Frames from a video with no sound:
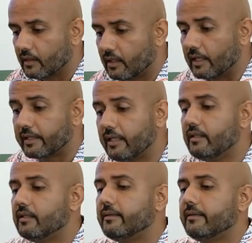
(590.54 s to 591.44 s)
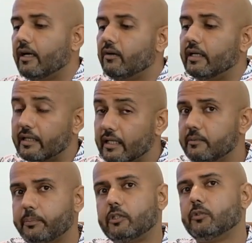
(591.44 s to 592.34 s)
Again, now another
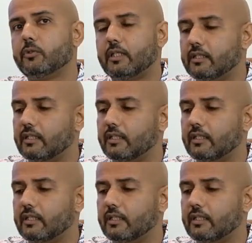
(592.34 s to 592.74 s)
Perodua on the